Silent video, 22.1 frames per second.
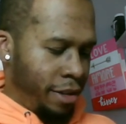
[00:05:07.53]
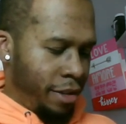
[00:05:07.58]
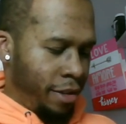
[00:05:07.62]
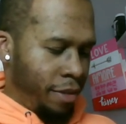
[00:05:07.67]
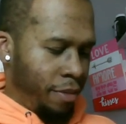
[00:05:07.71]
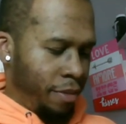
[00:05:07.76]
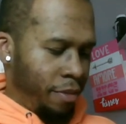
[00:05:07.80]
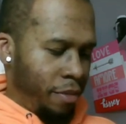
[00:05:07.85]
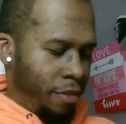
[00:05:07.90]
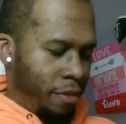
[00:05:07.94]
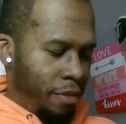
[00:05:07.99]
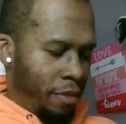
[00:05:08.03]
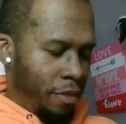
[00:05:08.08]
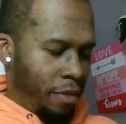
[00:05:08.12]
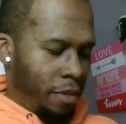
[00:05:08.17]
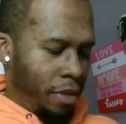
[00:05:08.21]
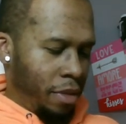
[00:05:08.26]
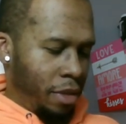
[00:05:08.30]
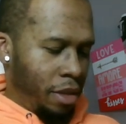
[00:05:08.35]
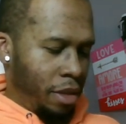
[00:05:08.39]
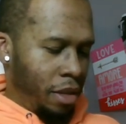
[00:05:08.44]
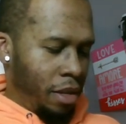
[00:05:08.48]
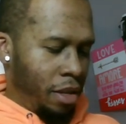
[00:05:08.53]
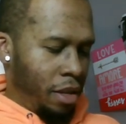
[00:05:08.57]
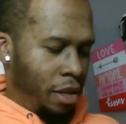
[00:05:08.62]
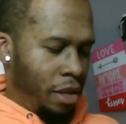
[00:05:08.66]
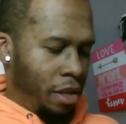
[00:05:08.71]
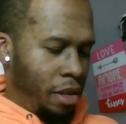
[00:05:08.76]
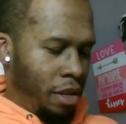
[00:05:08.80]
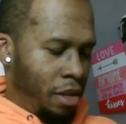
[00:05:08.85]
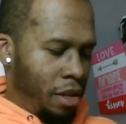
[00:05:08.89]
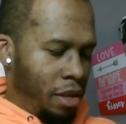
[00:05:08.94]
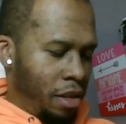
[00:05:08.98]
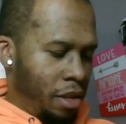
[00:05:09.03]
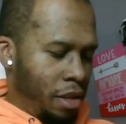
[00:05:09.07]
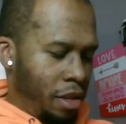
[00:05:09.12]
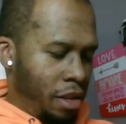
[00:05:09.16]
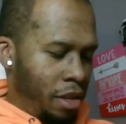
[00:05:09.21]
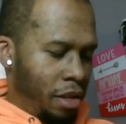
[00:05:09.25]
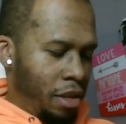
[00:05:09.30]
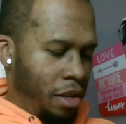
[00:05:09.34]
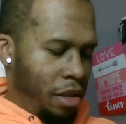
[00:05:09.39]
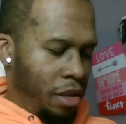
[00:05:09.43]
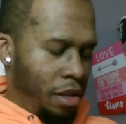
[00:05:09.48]

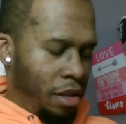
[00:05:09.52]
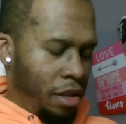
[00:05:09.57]
(silence)